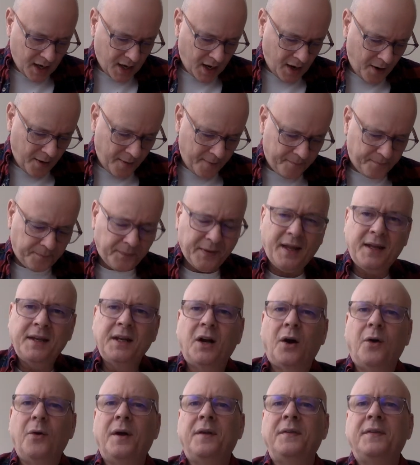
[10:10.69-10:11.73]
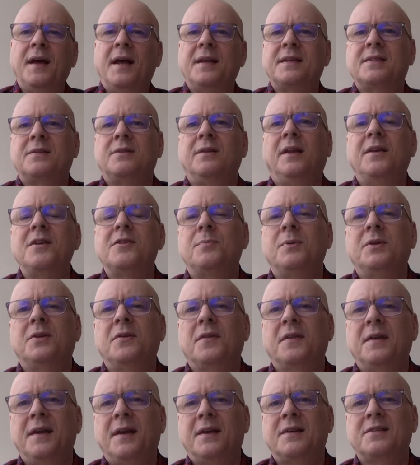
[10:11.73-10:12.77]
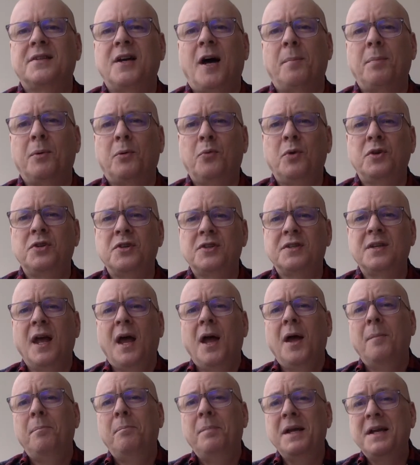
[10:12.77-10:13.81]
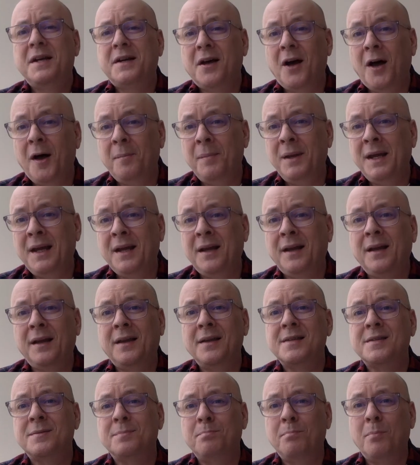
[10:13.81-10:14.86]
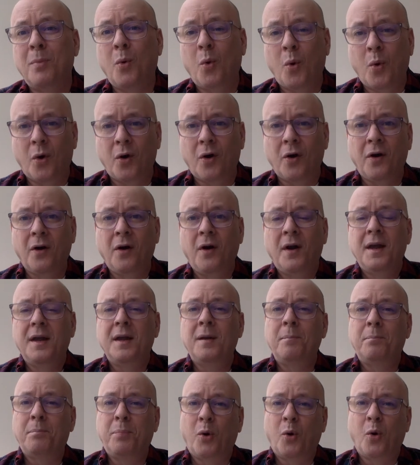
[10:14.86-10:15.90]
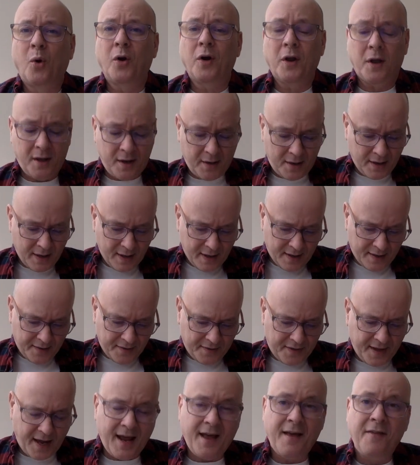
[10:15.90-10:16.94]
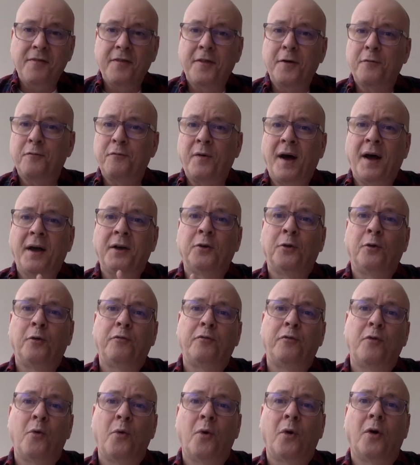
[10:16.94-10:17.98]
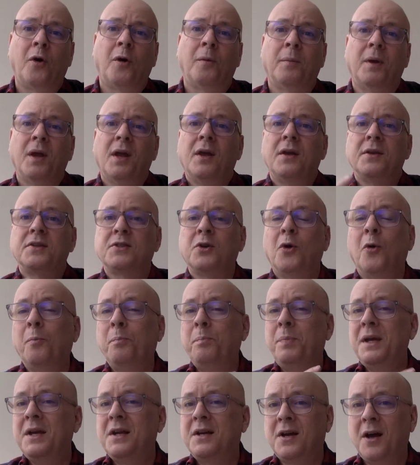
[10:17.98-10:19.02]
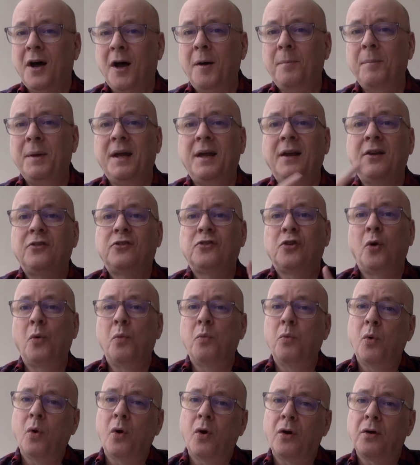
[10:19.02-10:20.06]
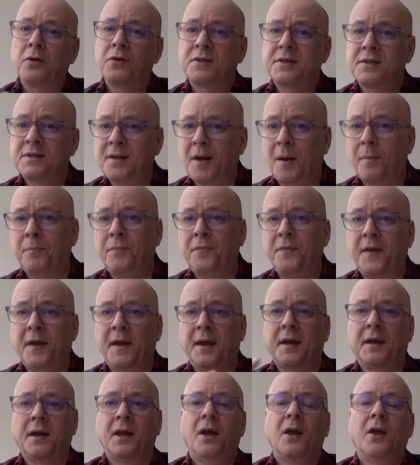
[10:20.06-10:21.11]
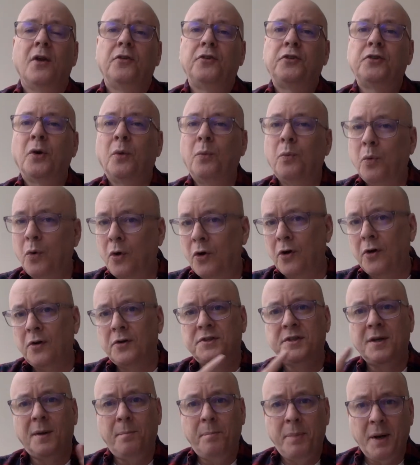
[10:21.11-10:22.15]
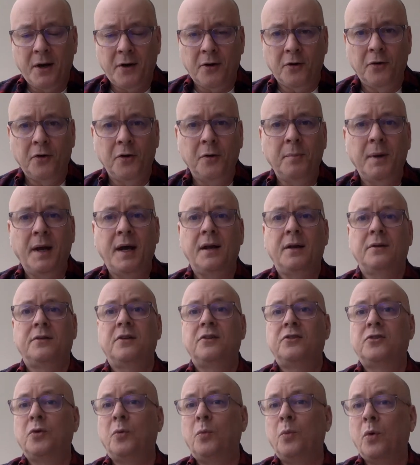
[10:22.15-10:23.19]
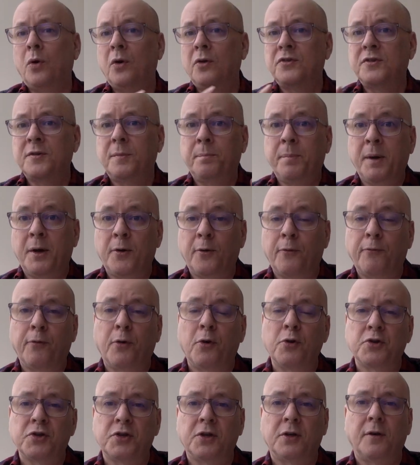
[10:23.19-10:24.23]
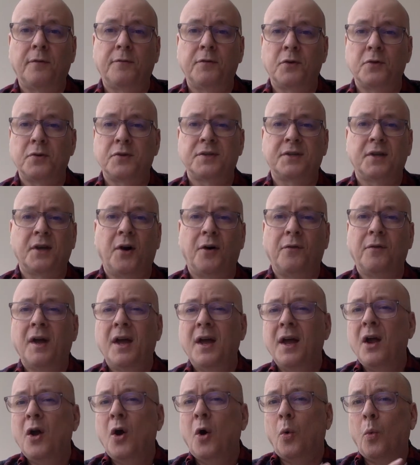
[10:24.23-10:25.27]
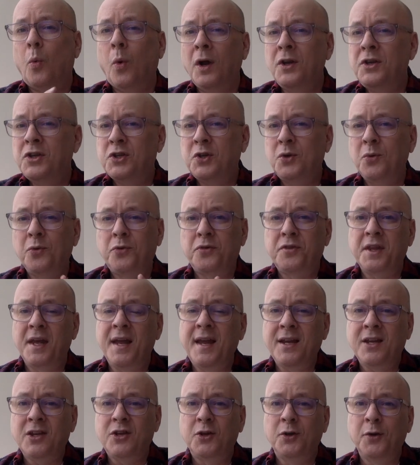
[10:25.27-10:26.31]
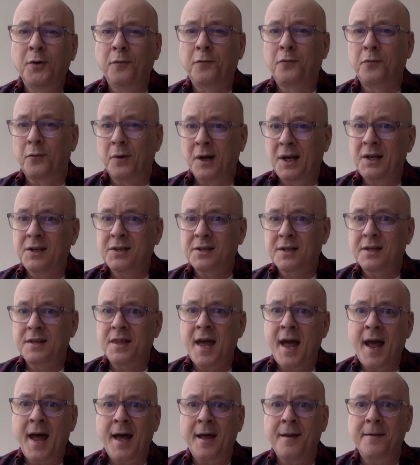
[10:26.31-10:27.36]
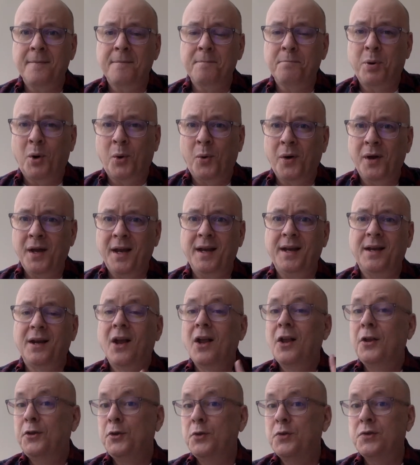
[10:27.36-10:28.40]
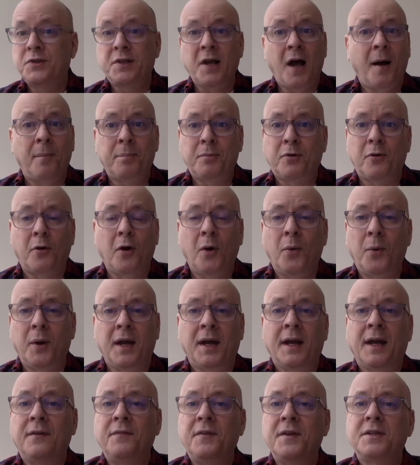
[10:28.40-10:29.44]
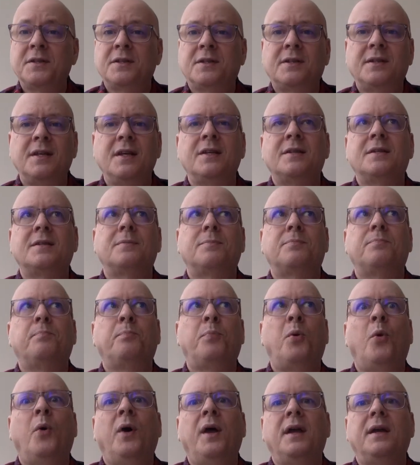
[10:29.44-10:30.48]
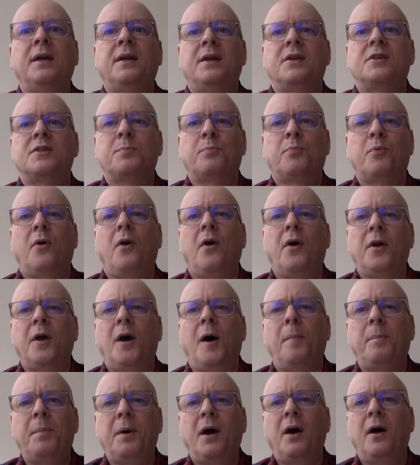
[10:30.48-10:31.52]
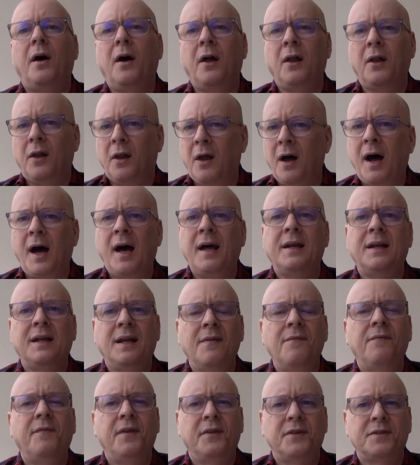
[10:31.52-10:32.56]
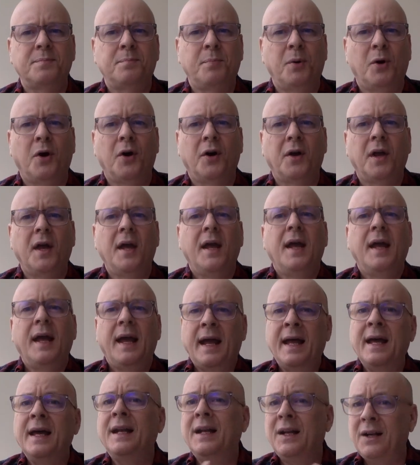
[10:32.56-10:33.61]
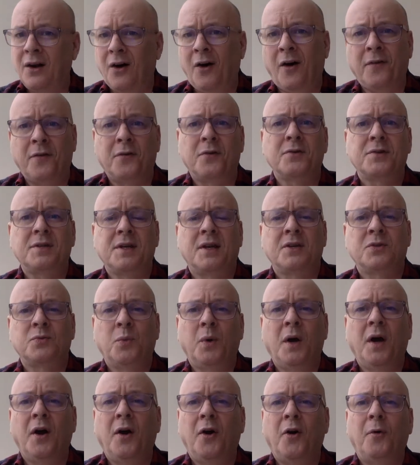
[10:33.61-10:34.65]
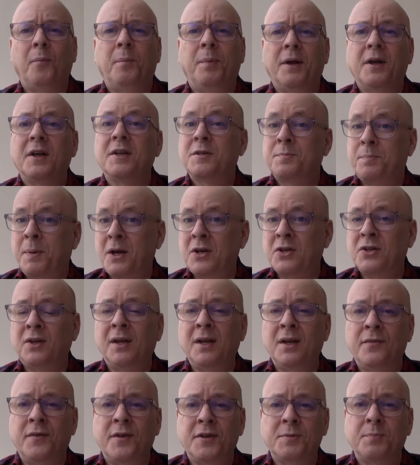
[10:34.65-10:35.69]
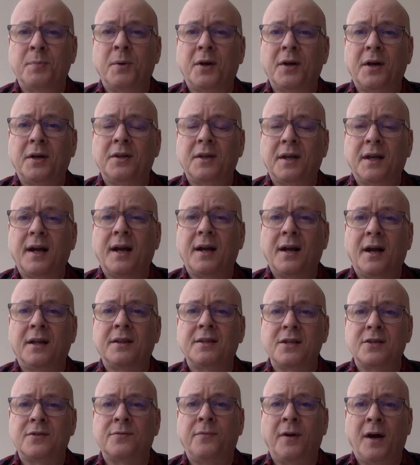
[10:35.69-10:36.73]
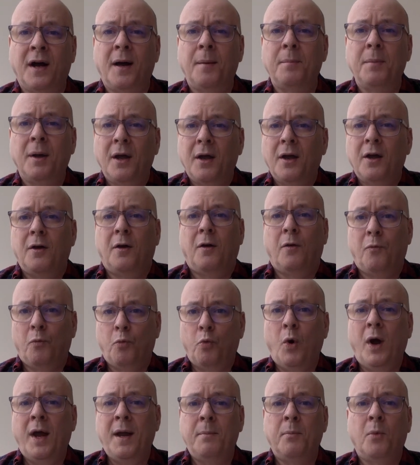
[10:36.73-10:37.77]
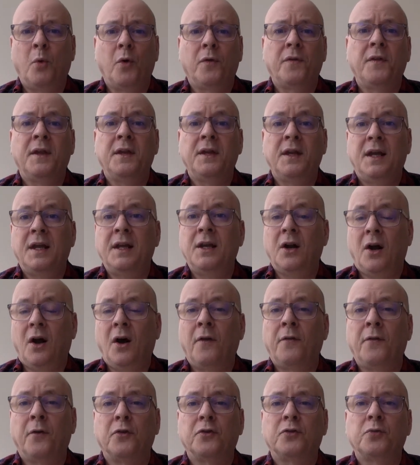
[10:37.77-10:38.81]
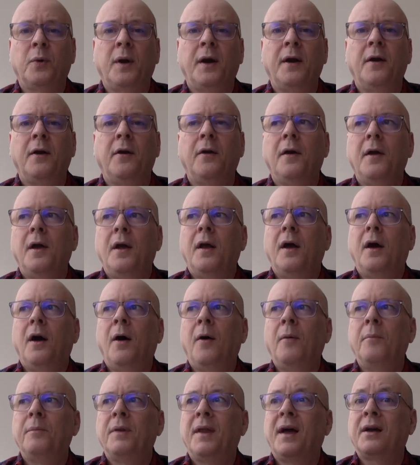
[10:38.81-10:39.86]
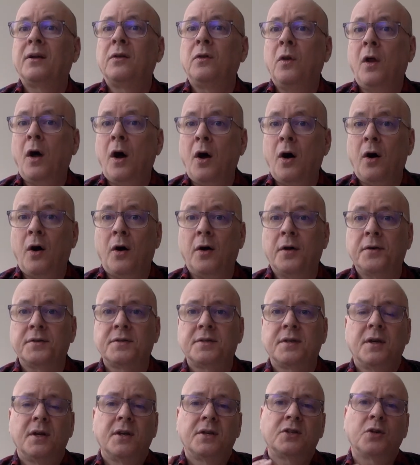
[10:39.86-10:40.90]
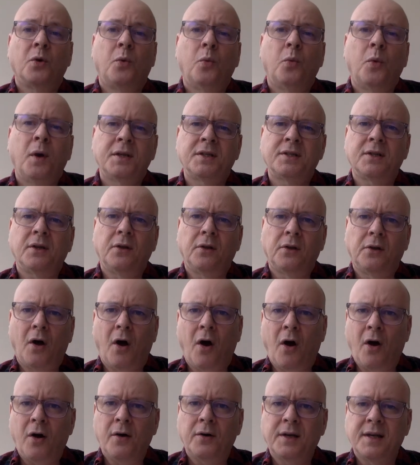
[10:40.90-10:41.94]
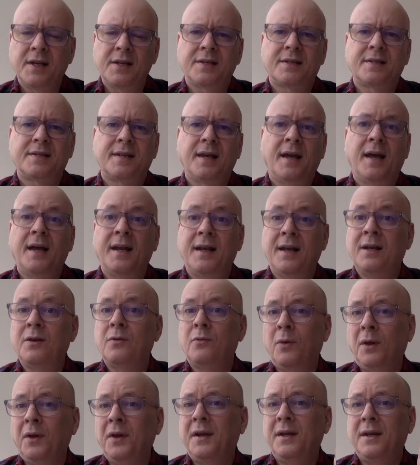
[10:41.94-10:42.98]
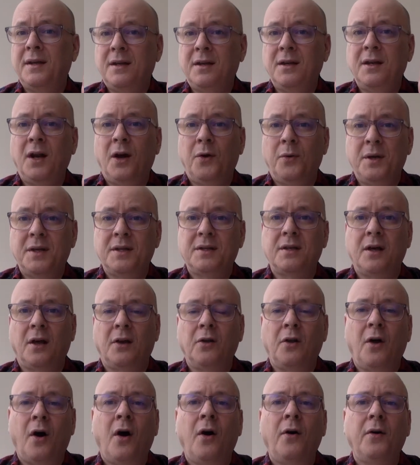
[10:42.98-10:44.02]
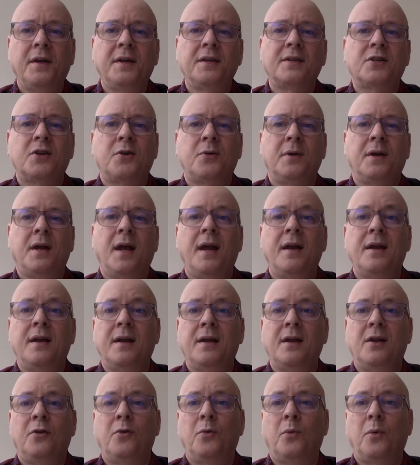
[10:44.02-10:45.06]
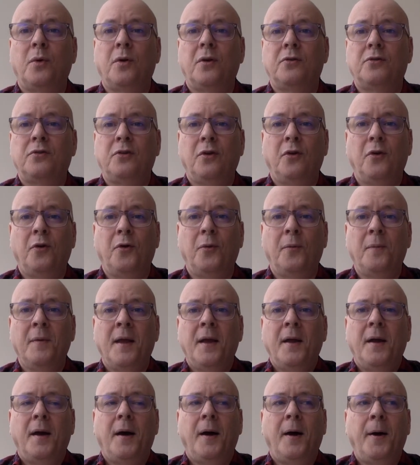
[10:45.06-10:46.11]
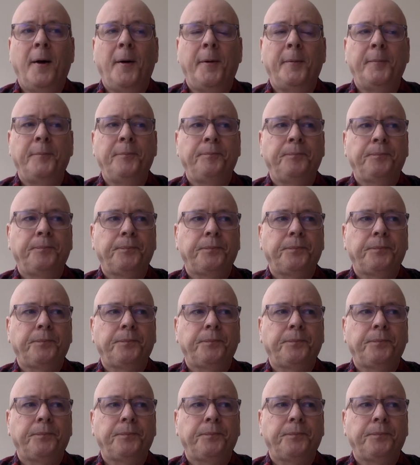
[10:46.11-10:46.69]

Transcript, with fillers: Um, you know, and that leads me to the next topic, which is becoming is more important than the final form. So becoming towards something, towards a better humanity, towards a better version of yourself. Once you think you've reached that point, you stop growing. And this, this point gets brought up a lot in this book and in others as well. But especially in this book, I think I got this vibe way more than in others, where um, like laws. So once a law gets set, it really, you know, it, a law is created in order to um,